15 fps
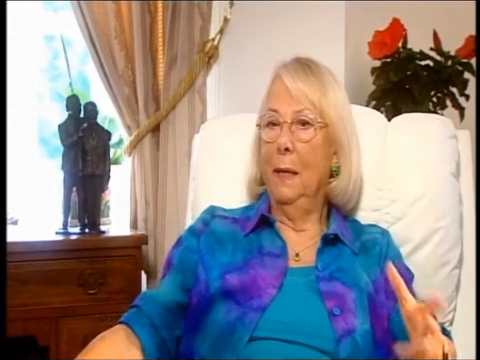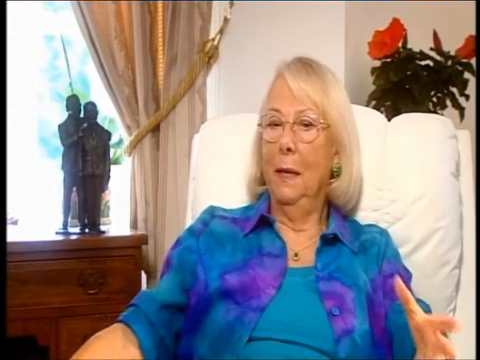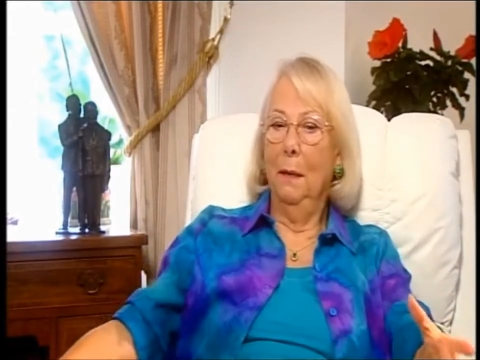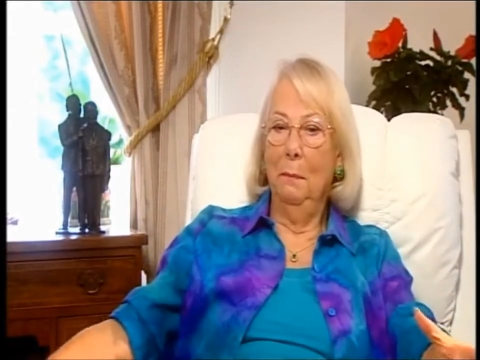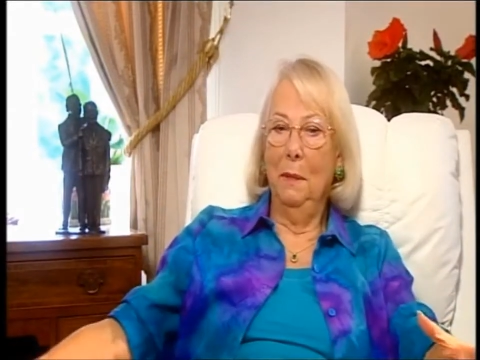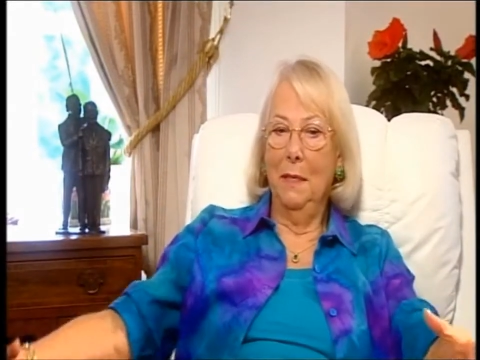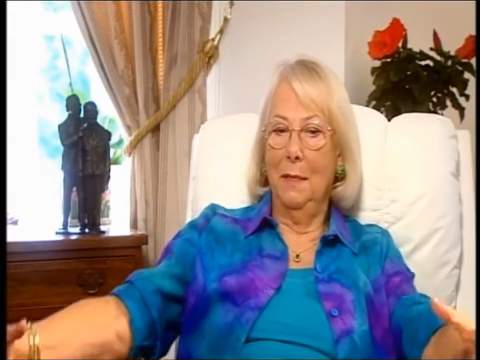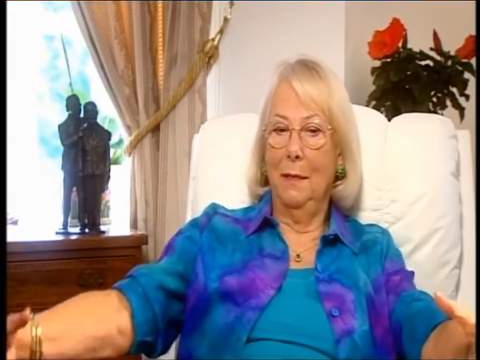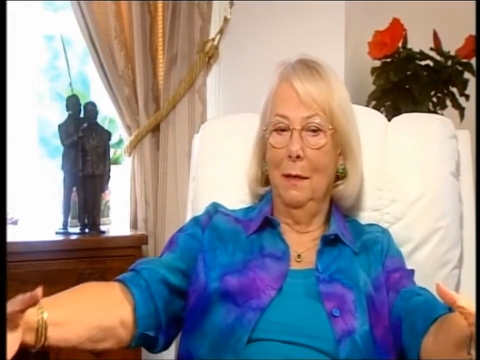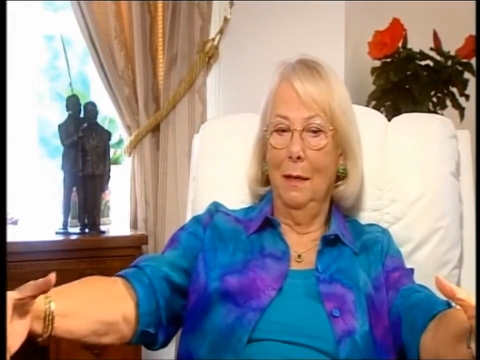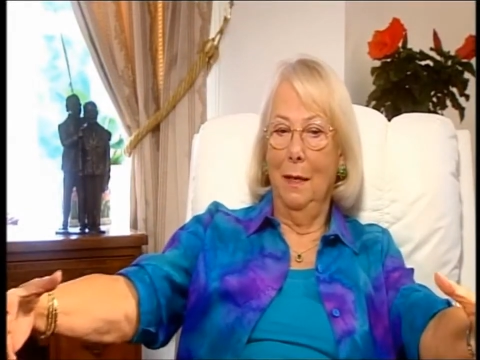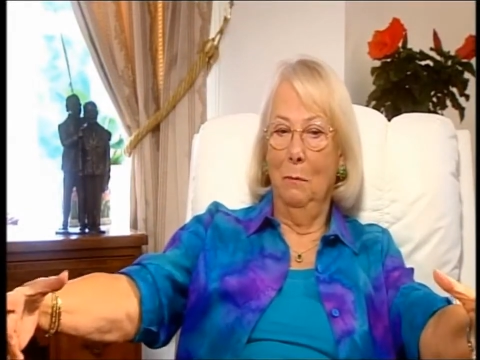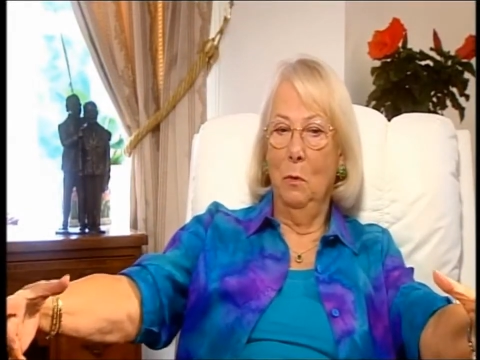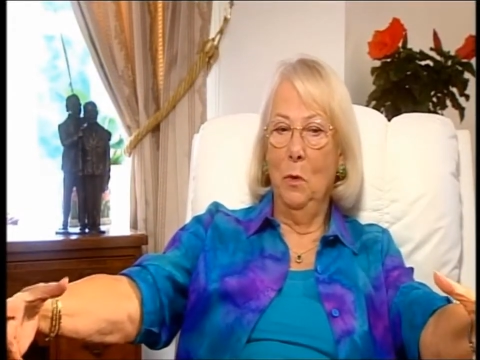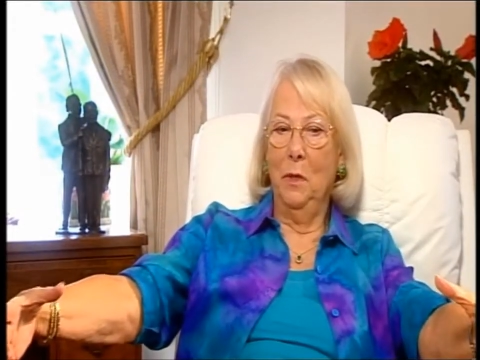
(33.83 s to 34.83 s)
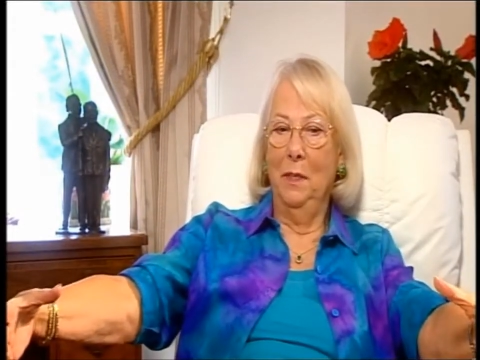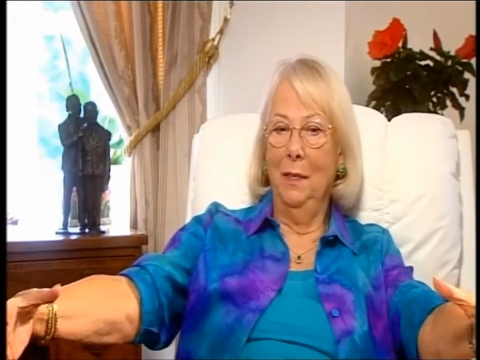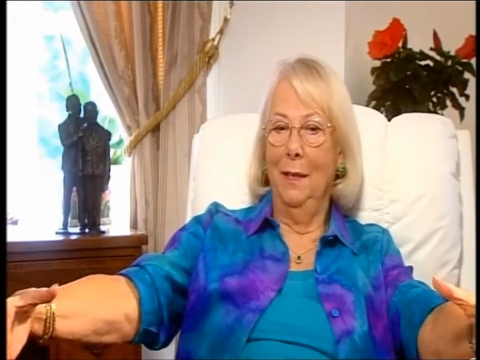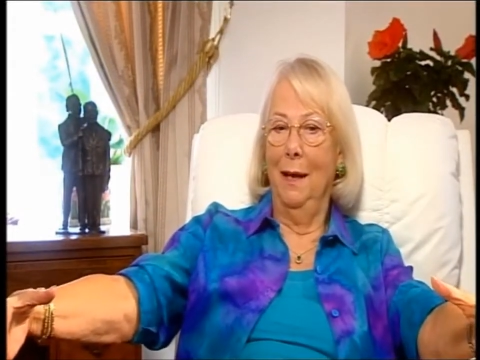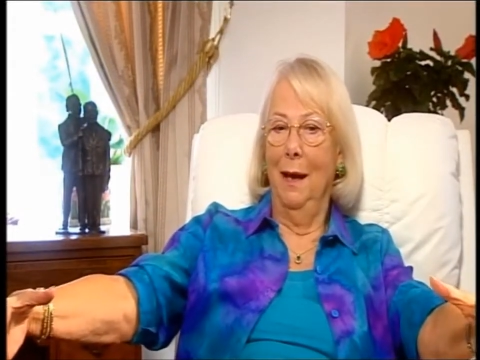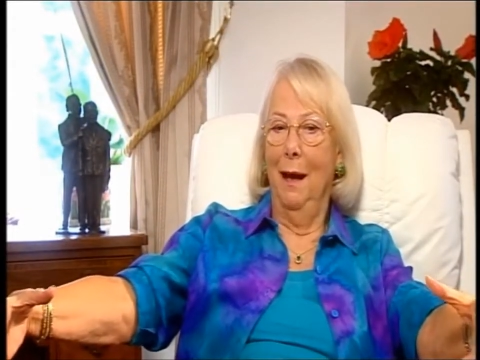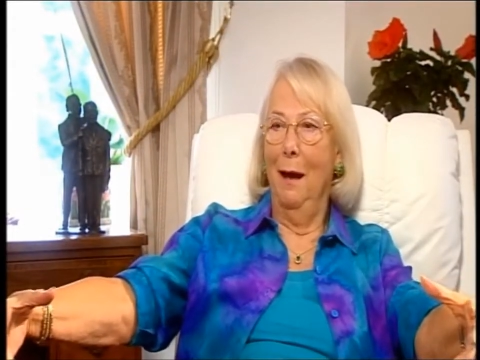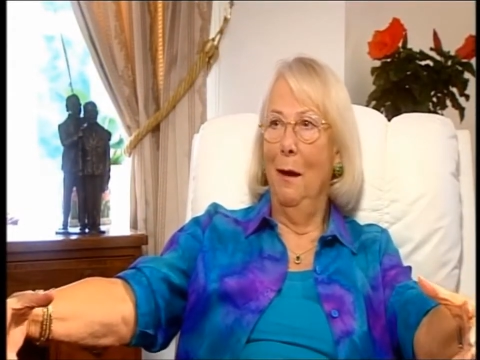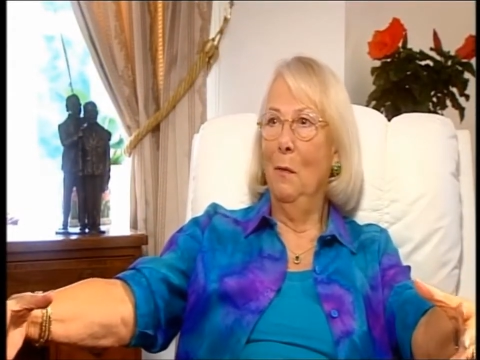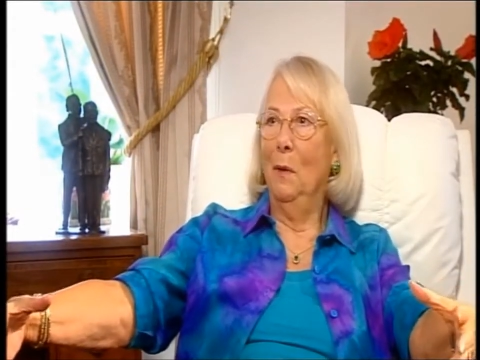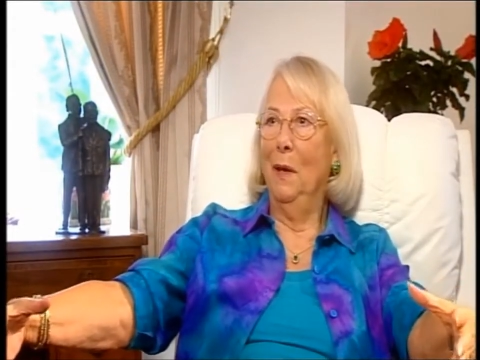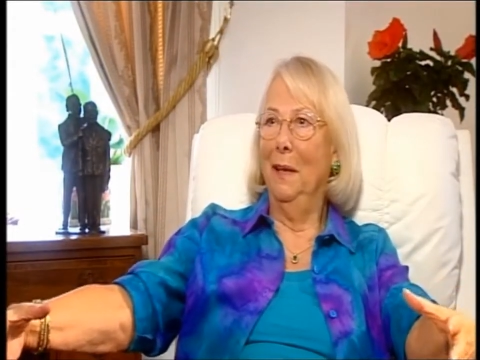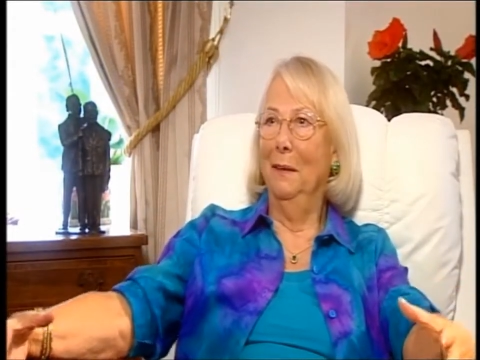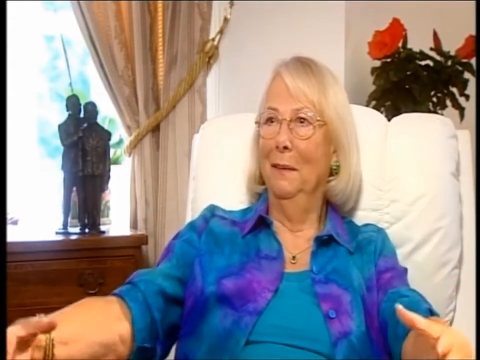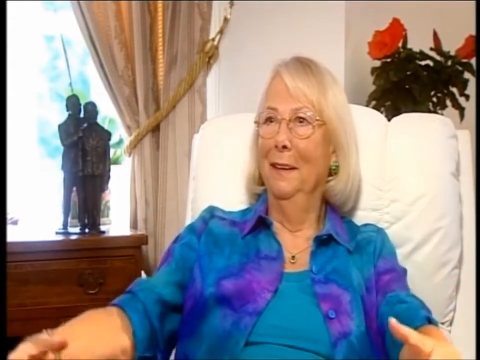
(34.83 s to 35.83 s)
up this wooden
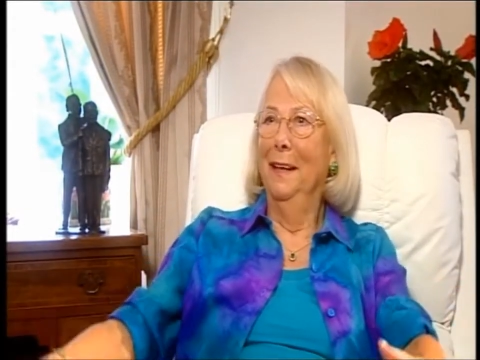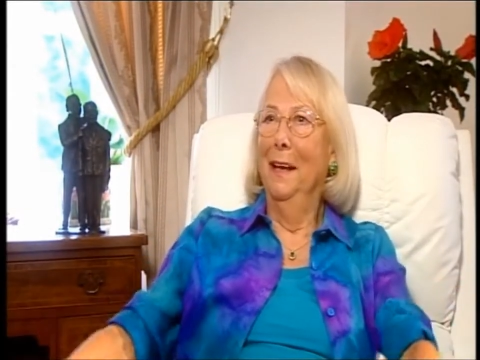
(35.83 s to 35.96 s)
cartwheel,